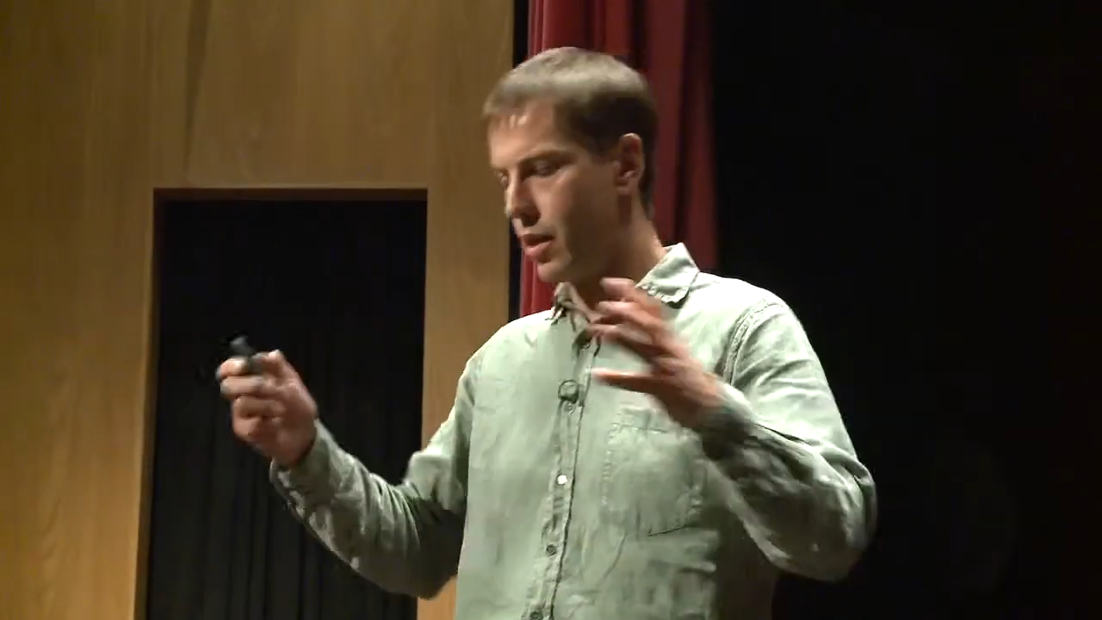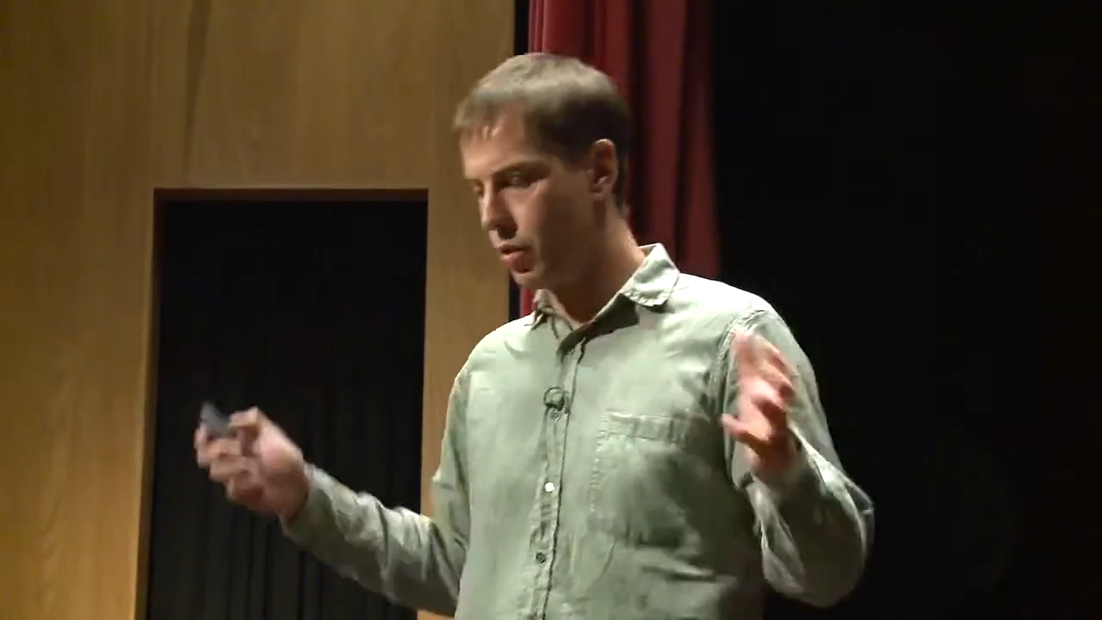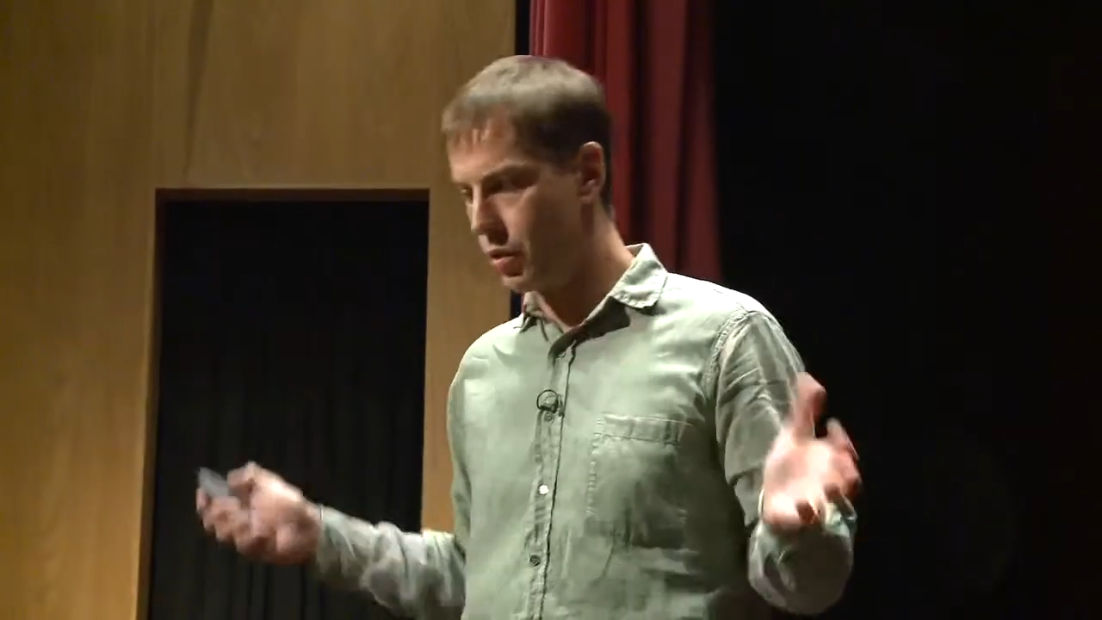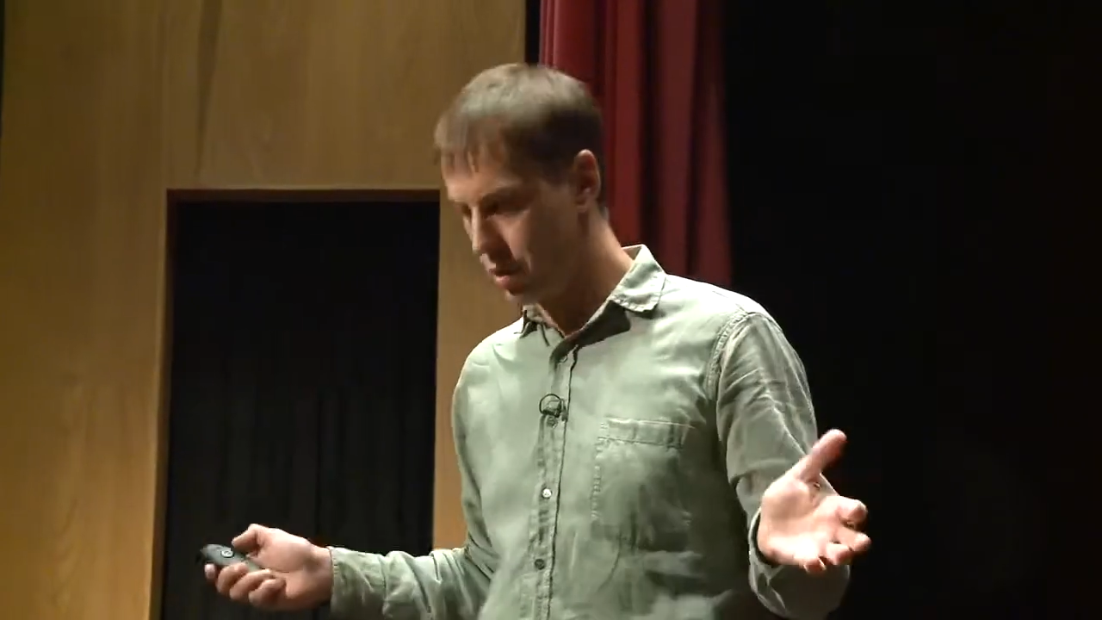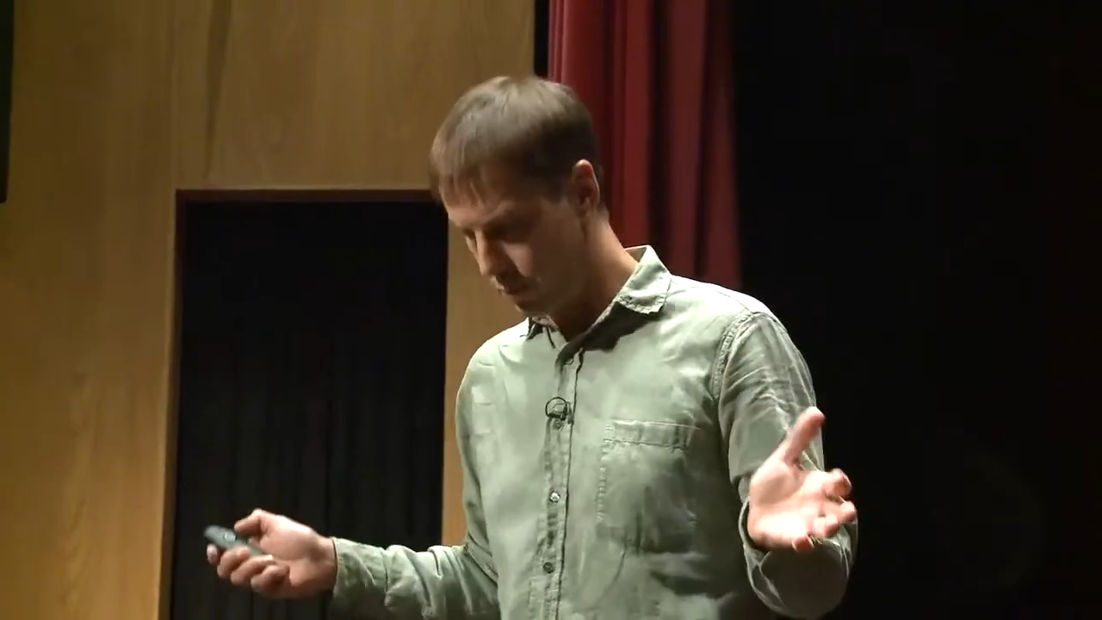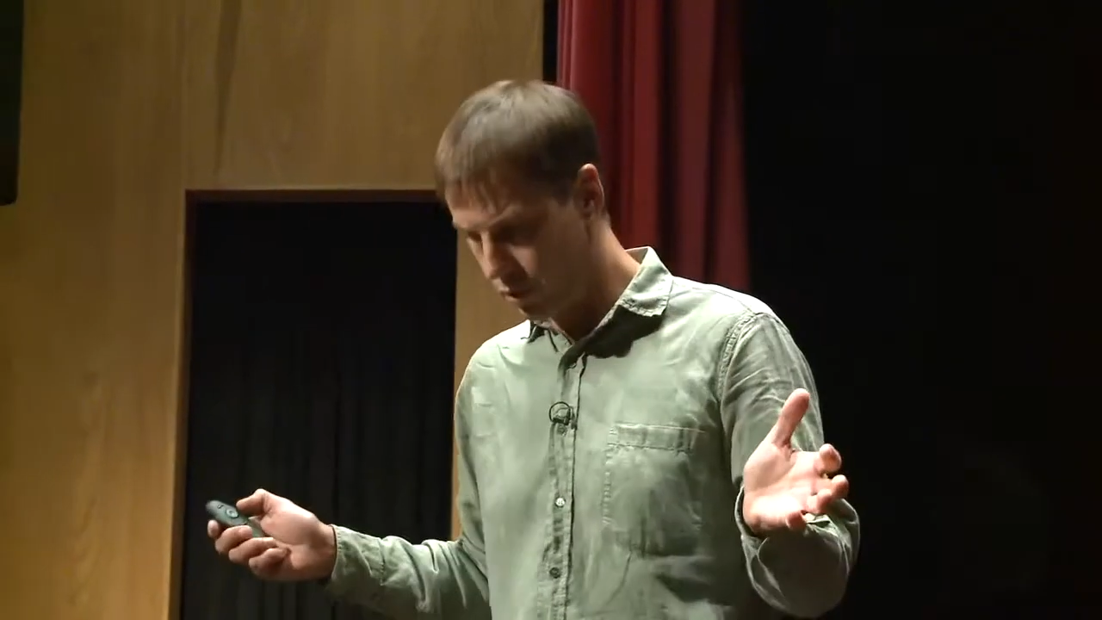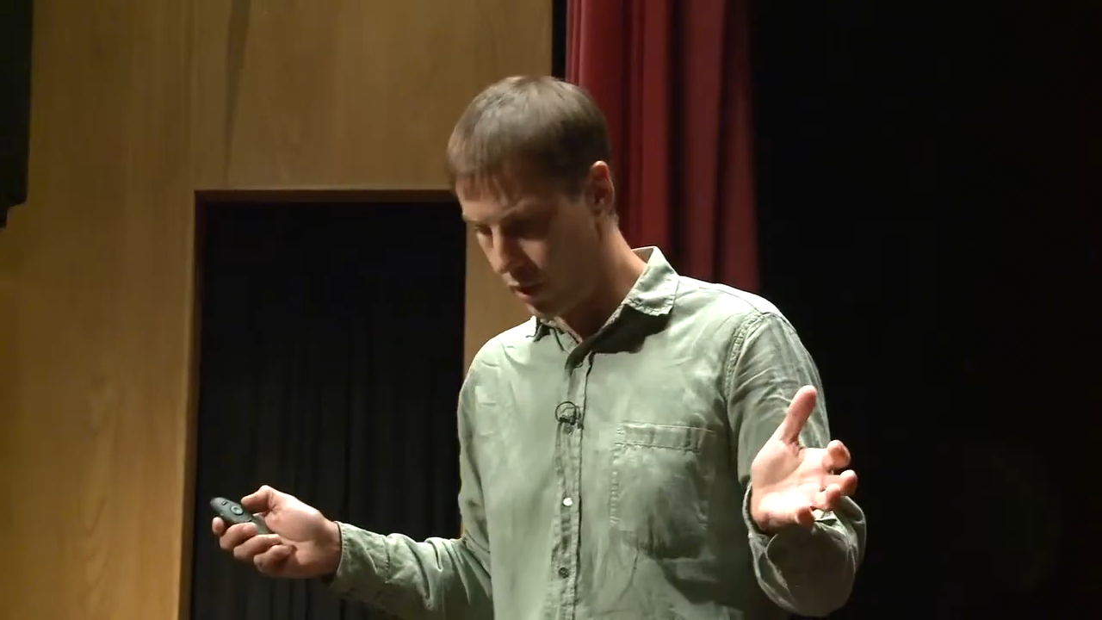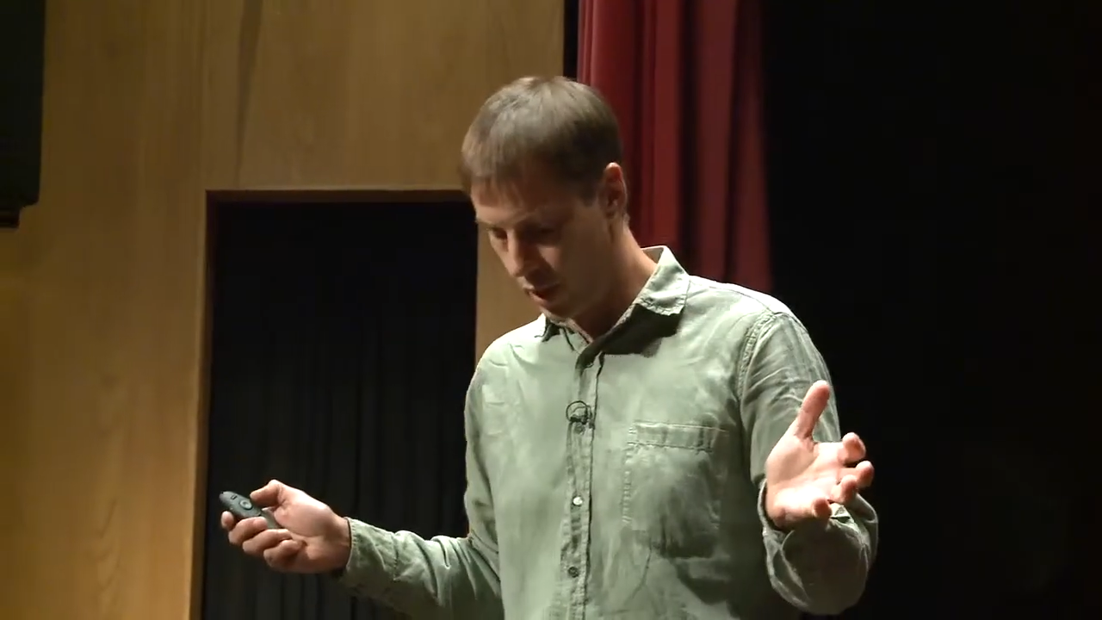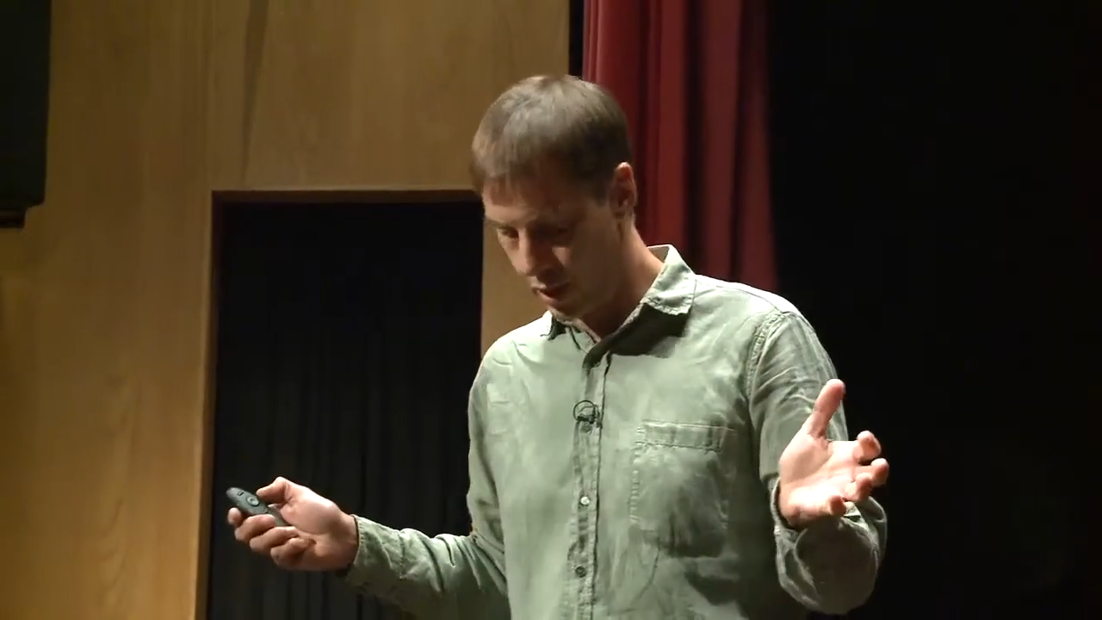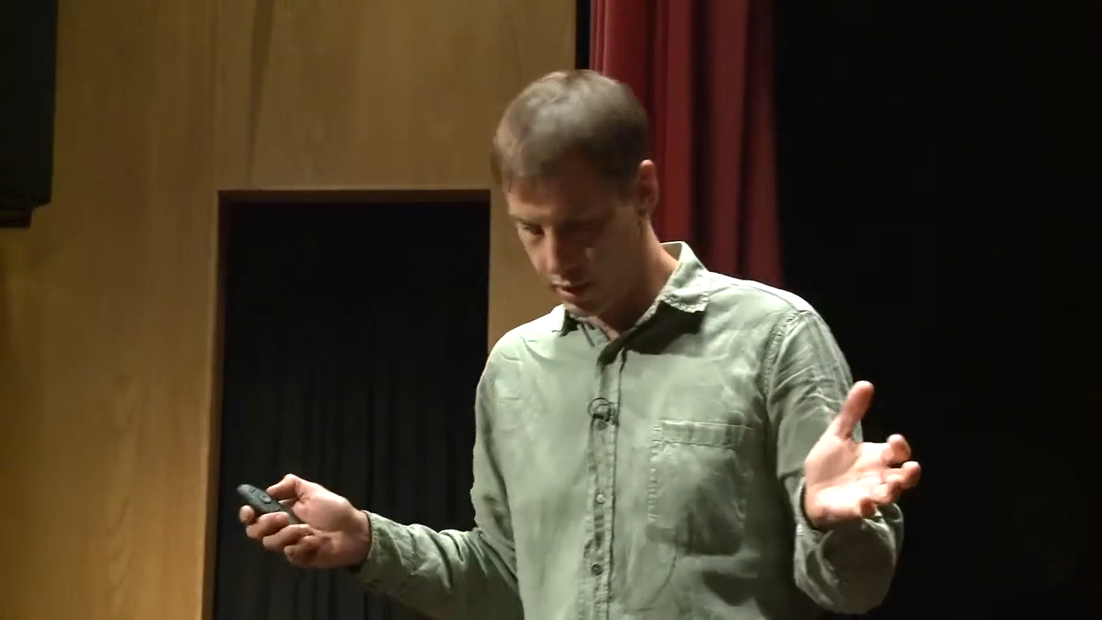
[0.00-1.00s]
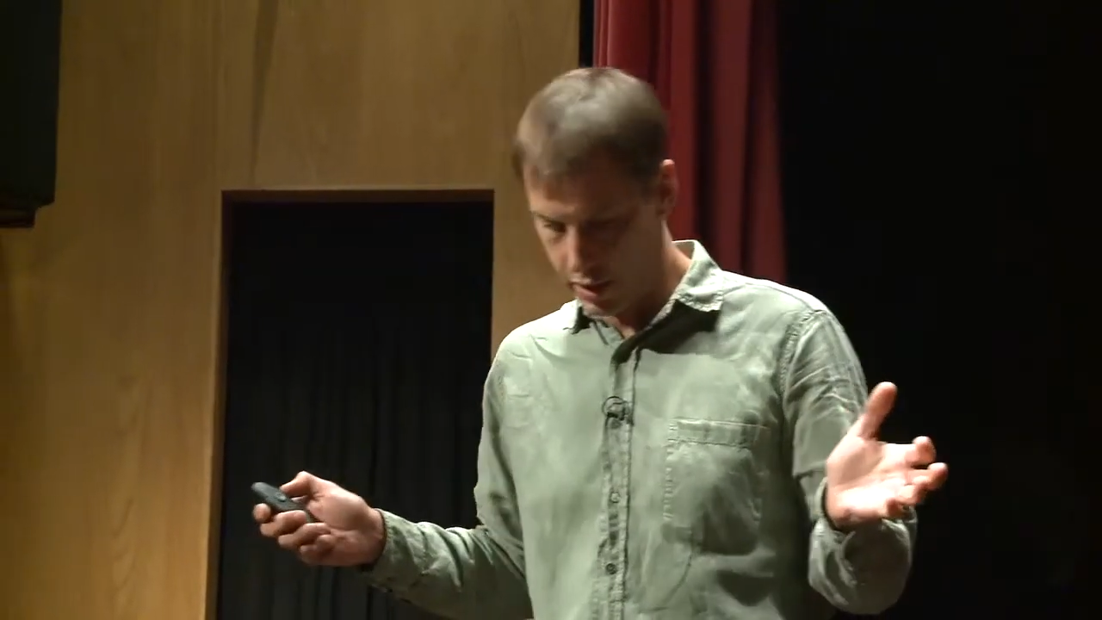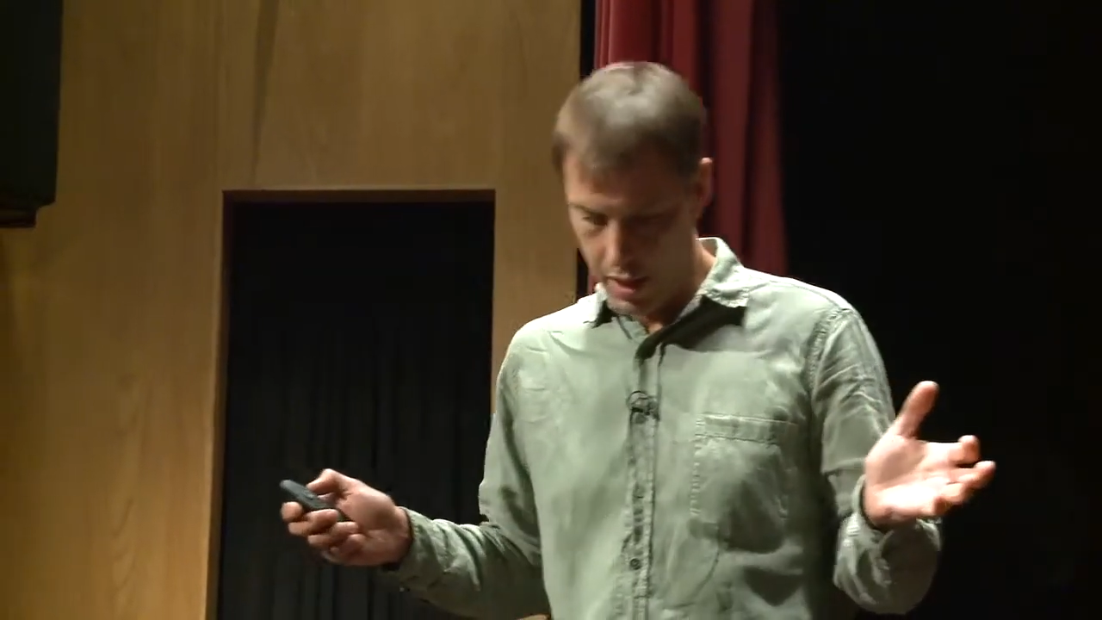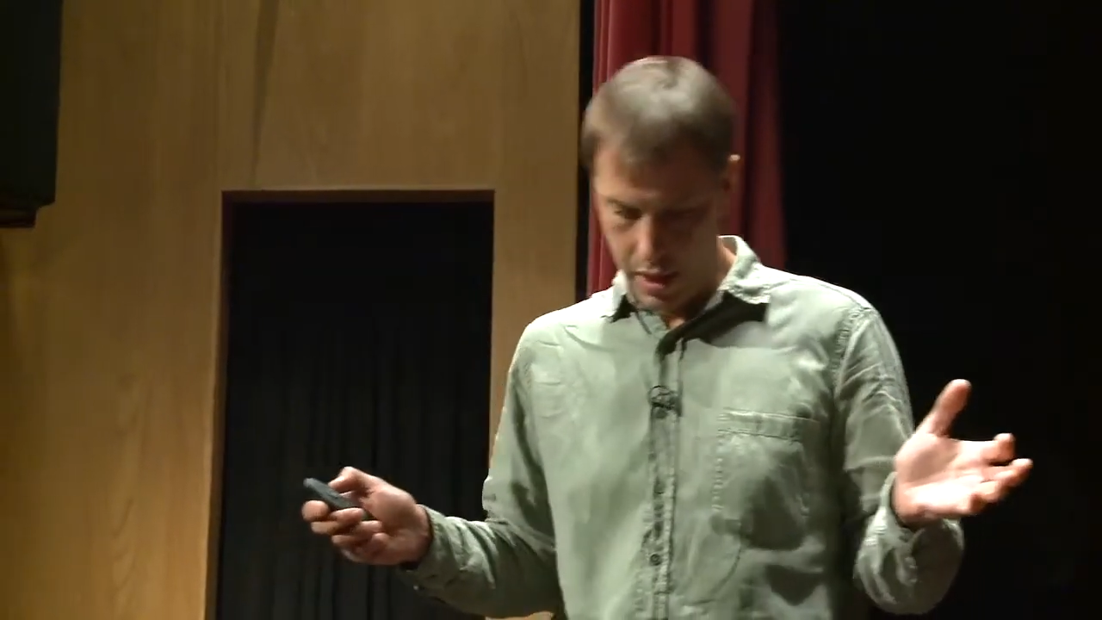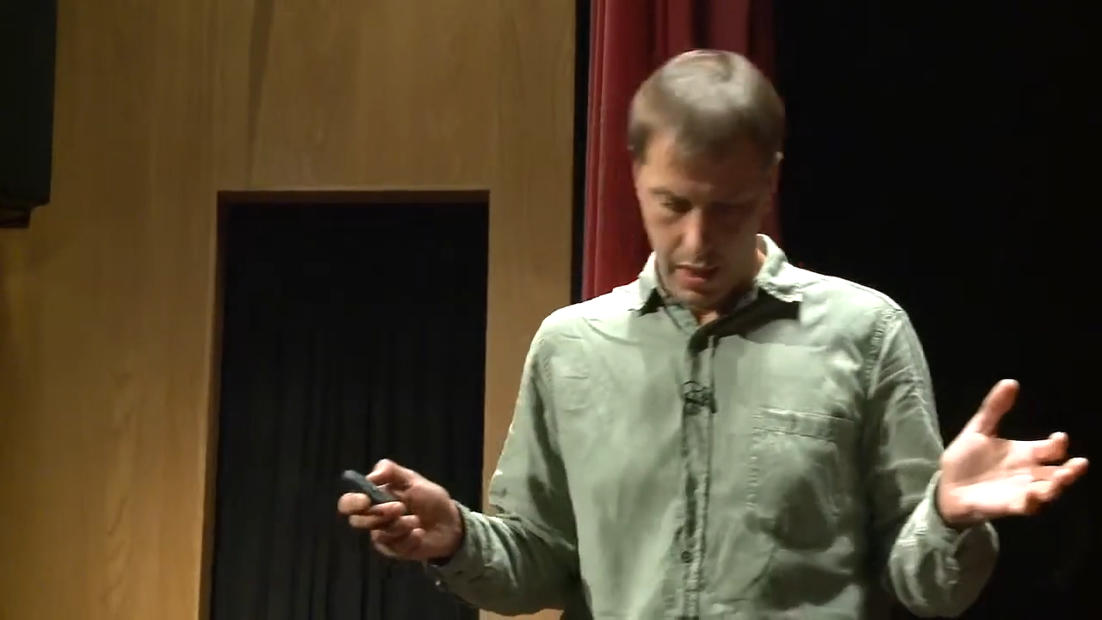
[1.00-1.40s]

across the product.